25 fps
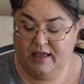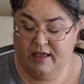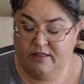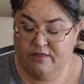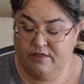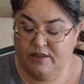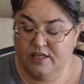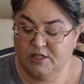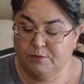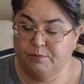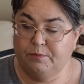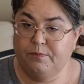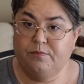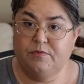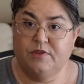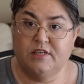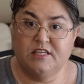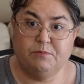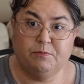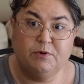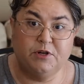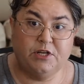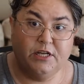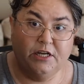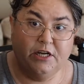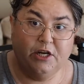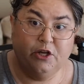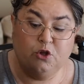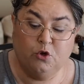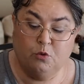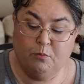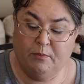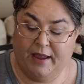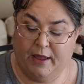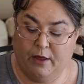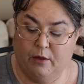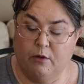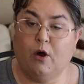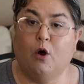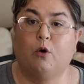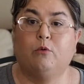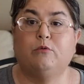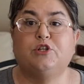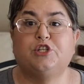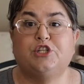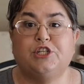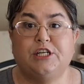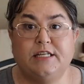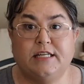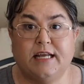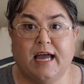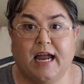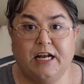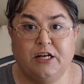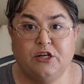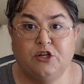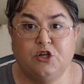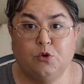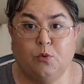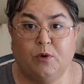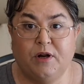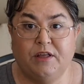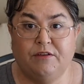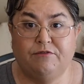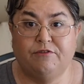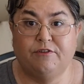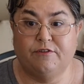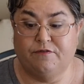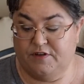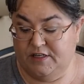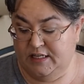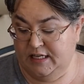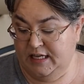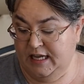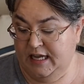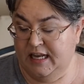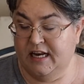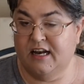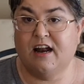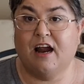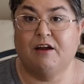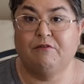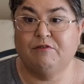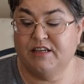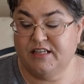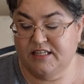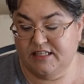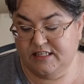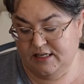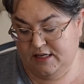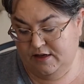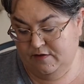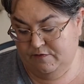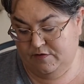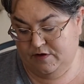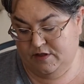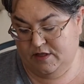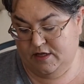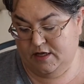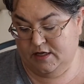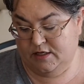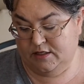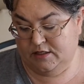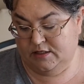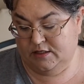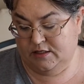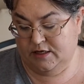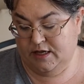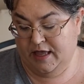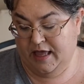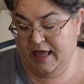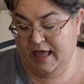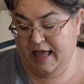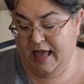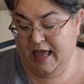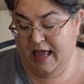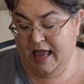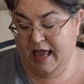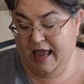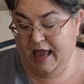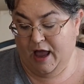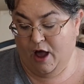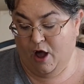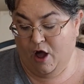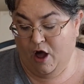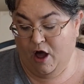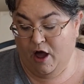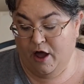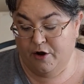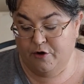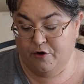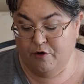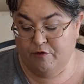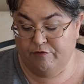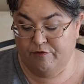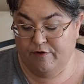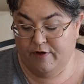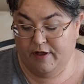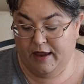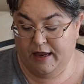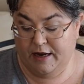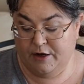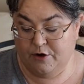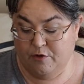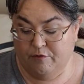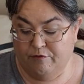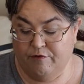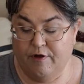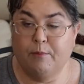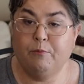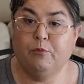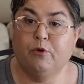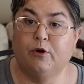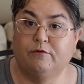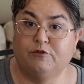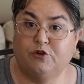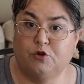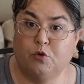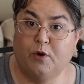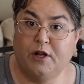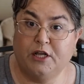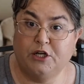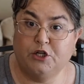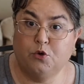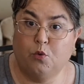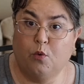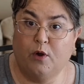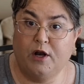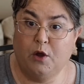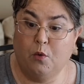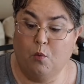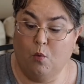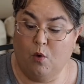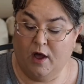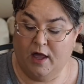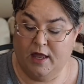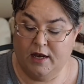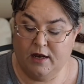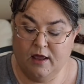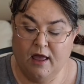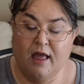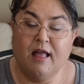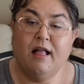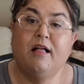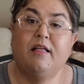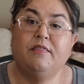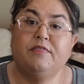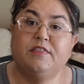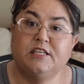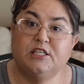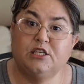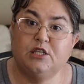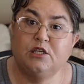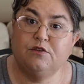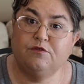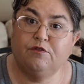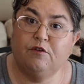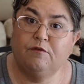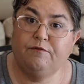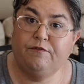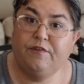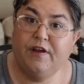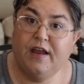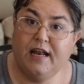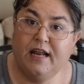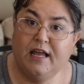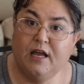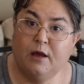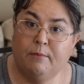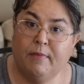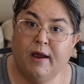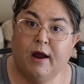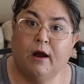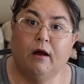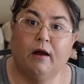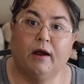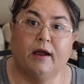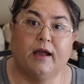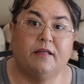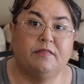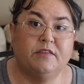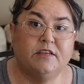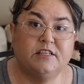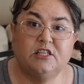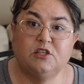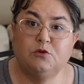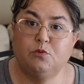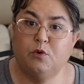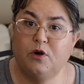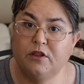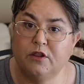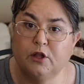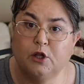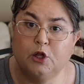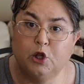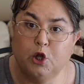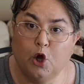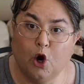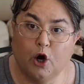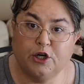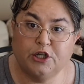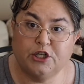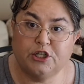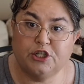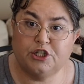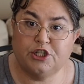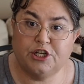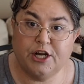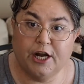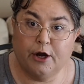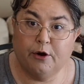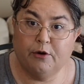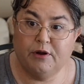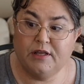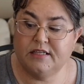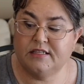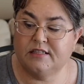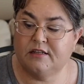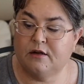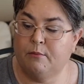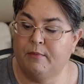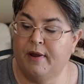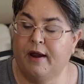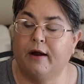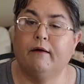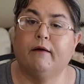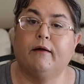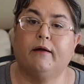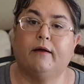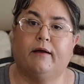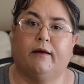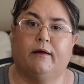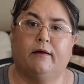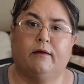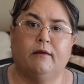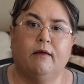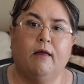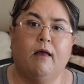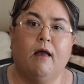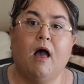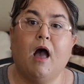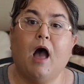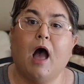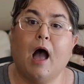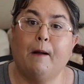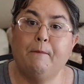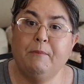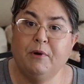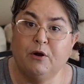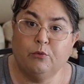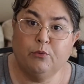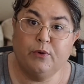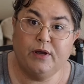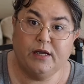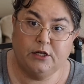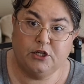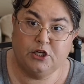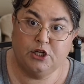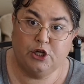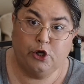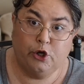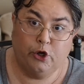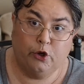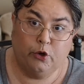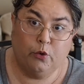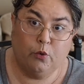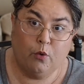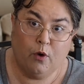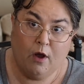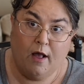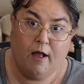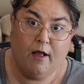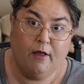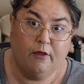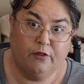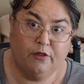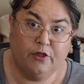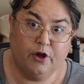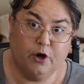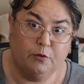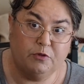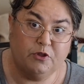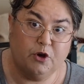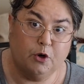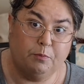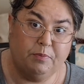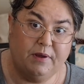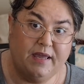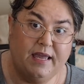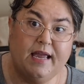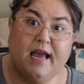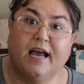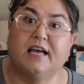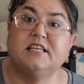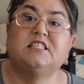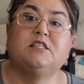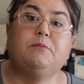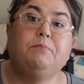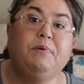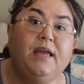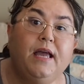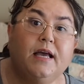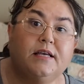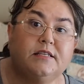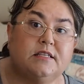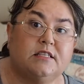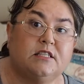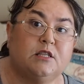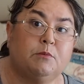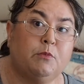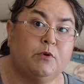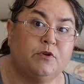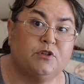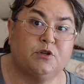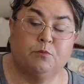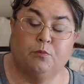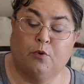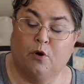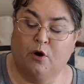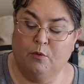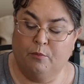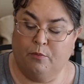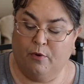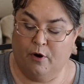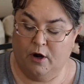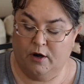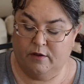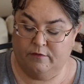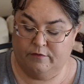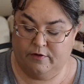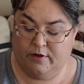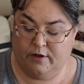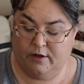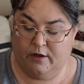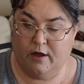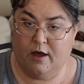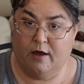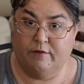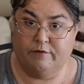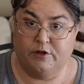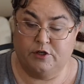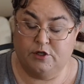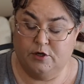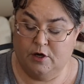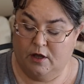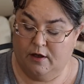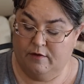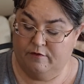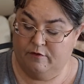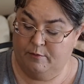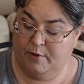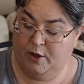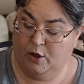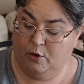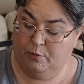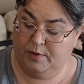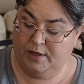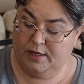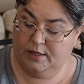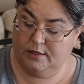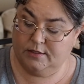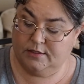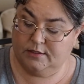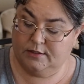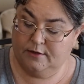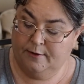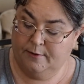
This particular mail, she died in 2015, and I received this in November of 2021. This is from Feeding America. This is one of the largest charities in America. I'm going to read to you their PS. The PS is the most important part of a mail piece.